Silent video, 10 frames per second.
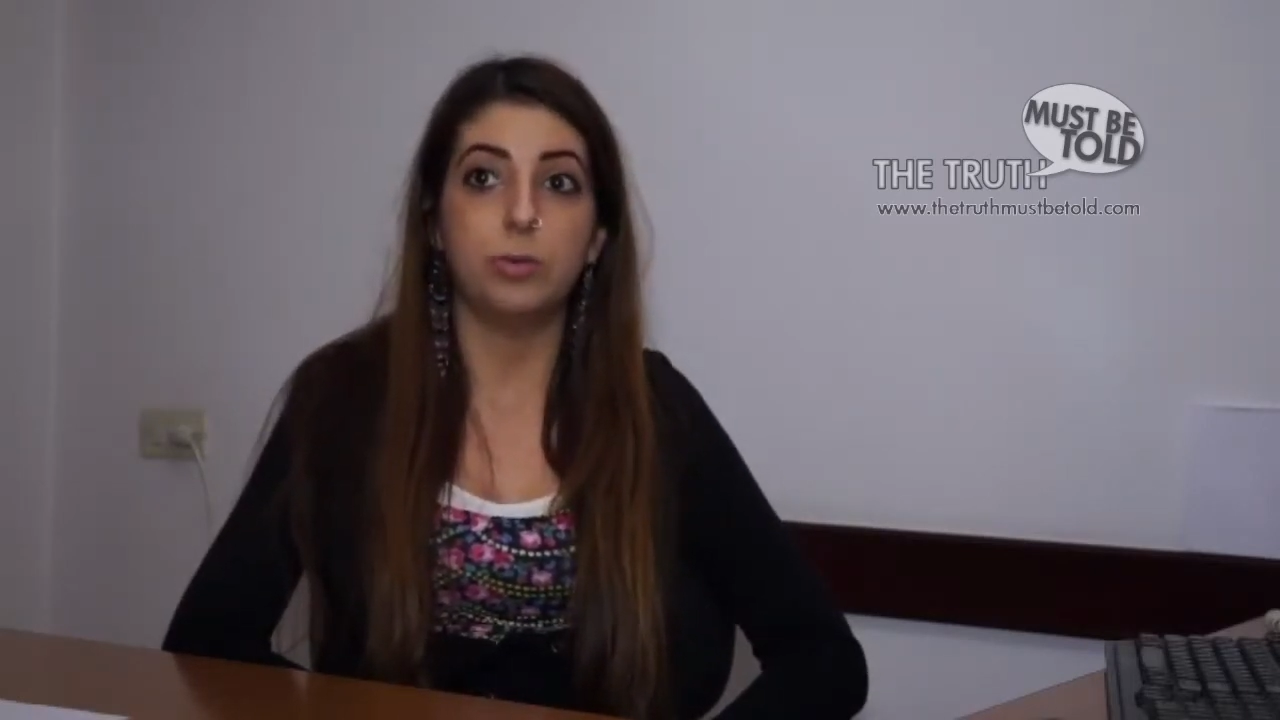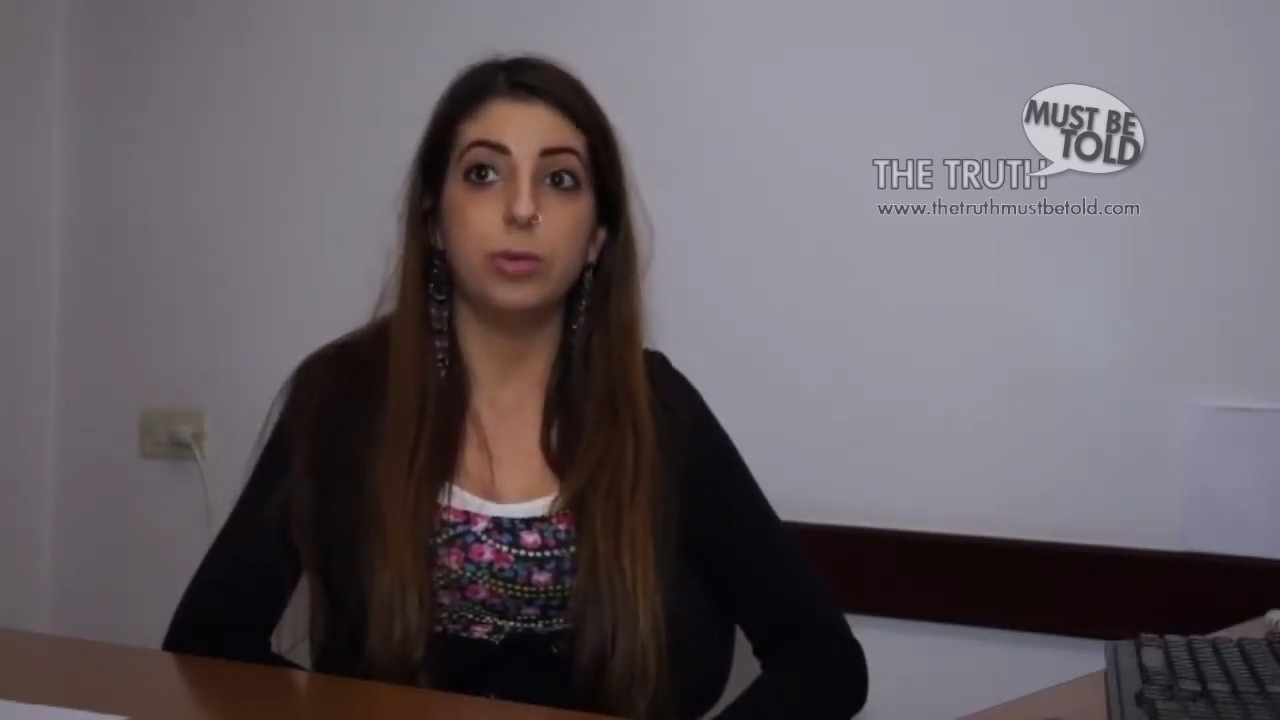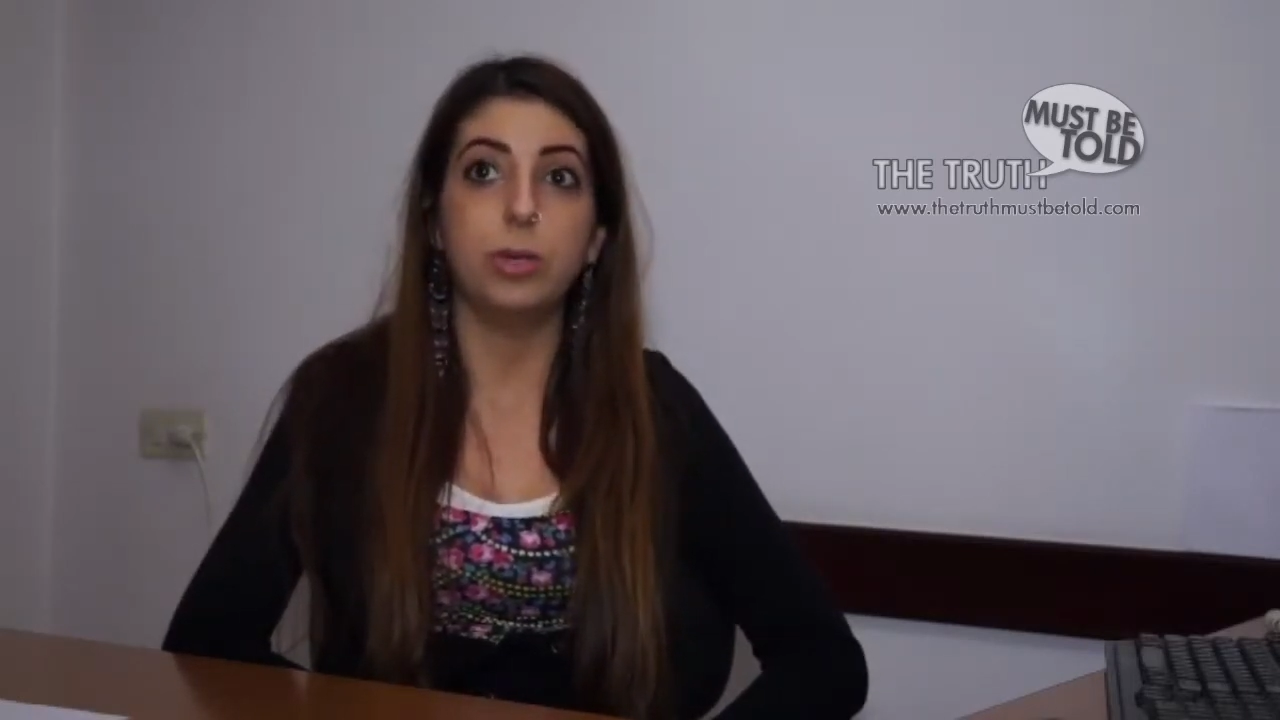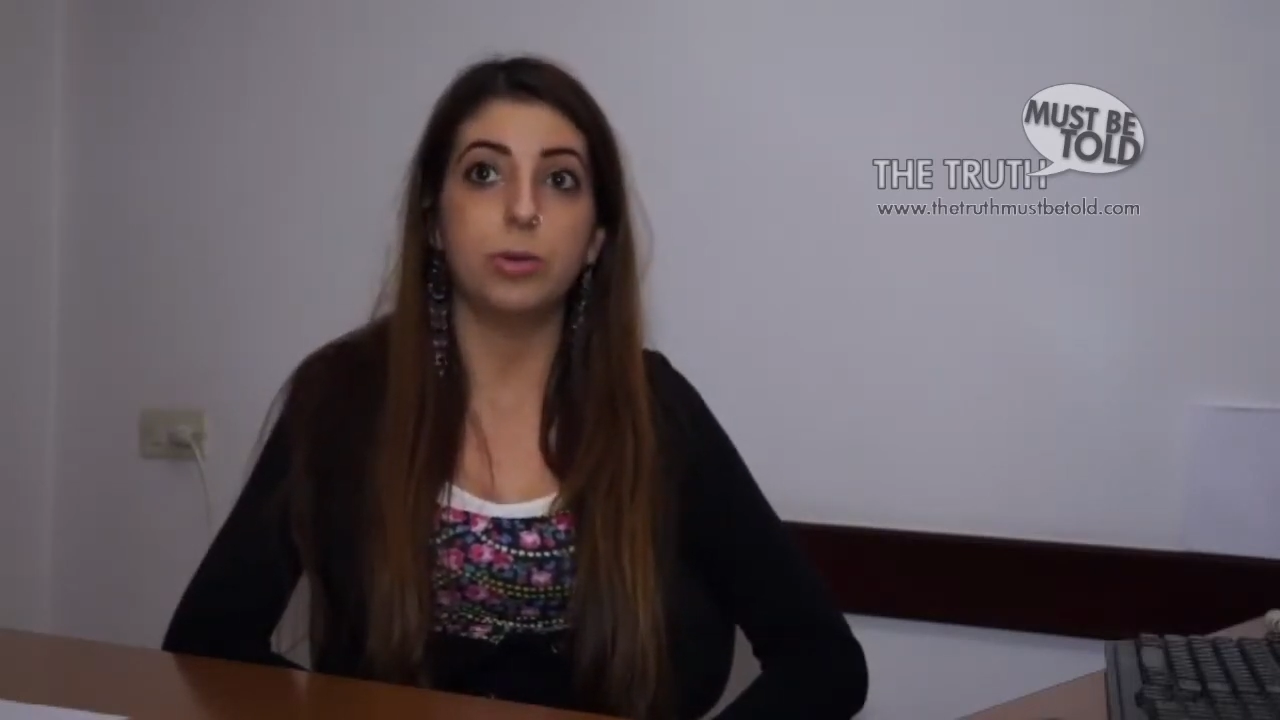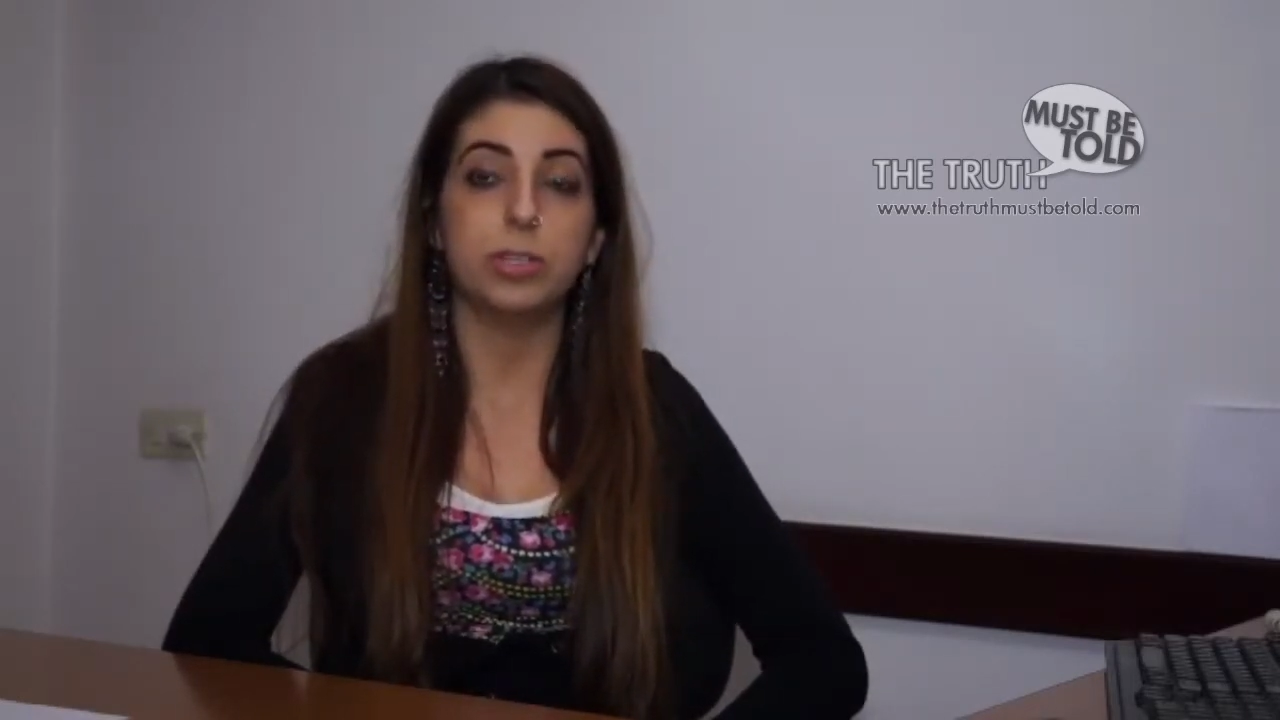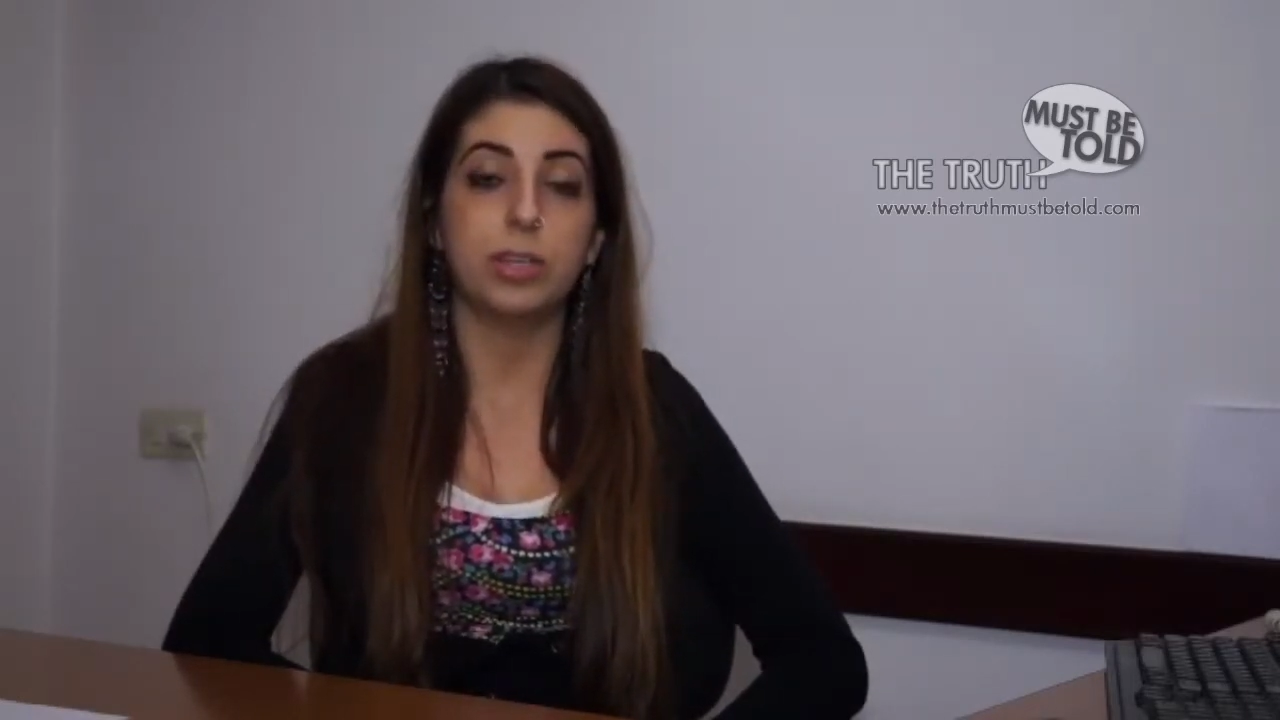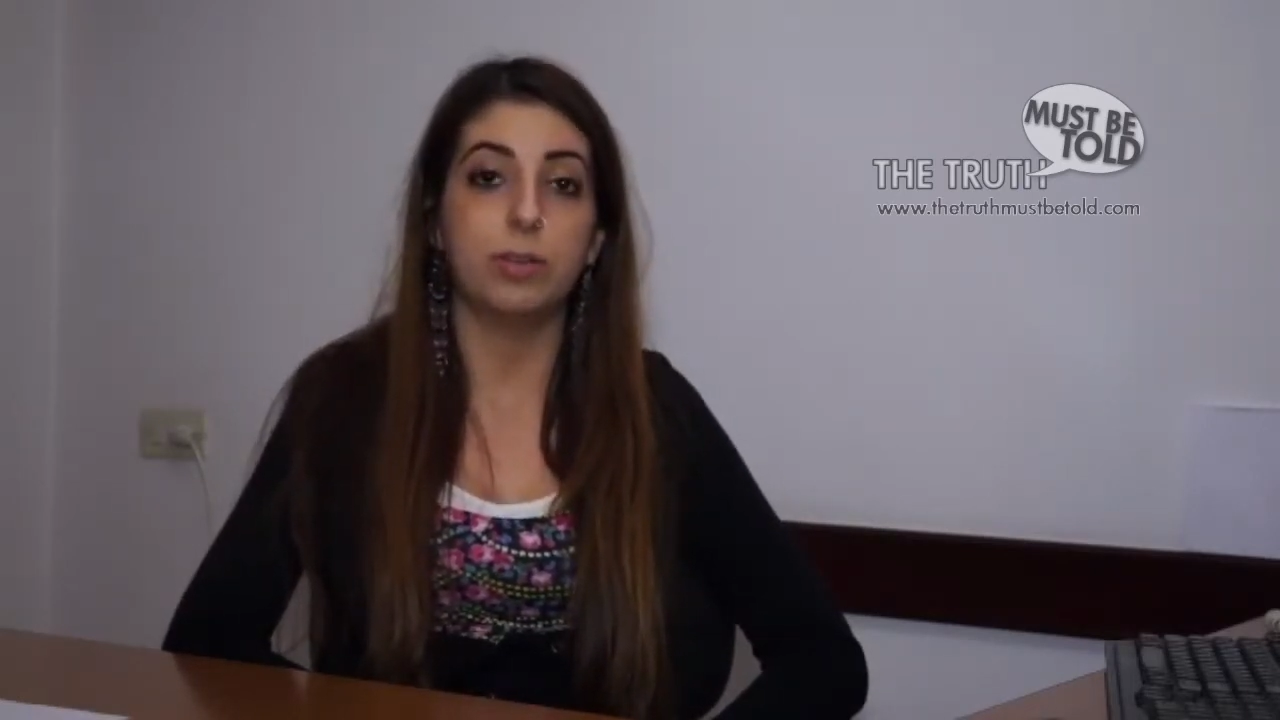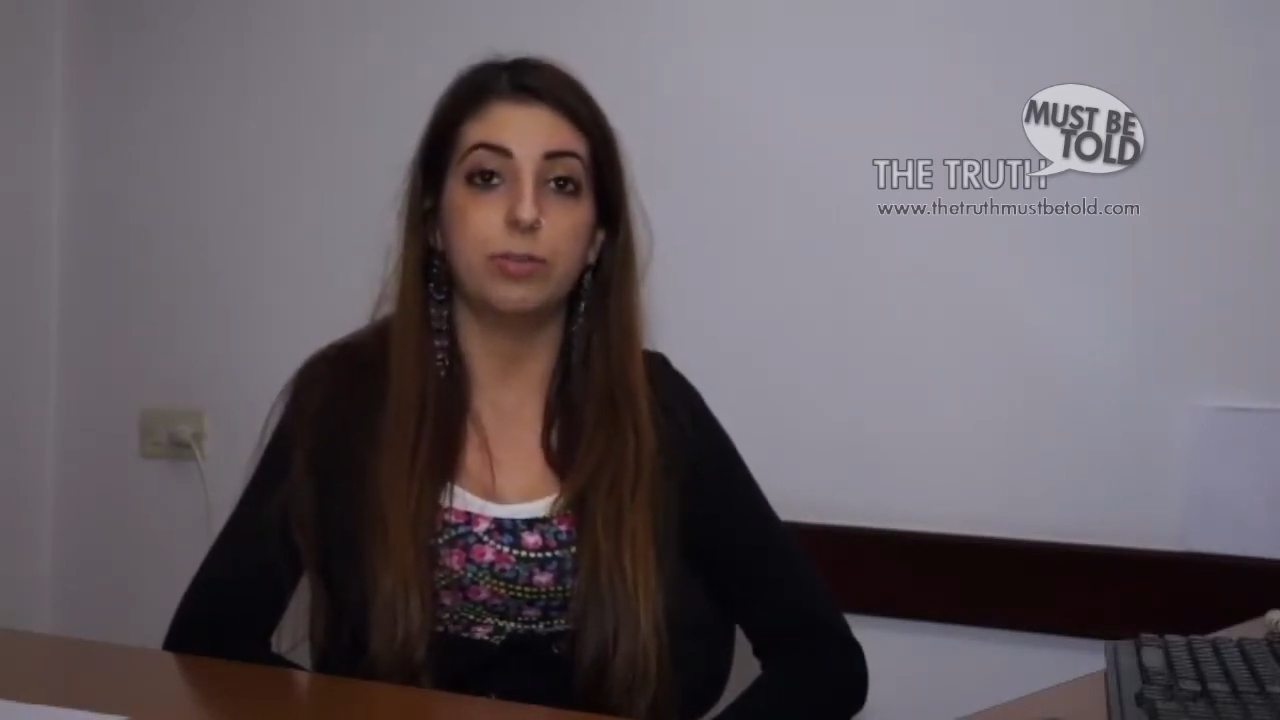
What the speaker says: we noticed that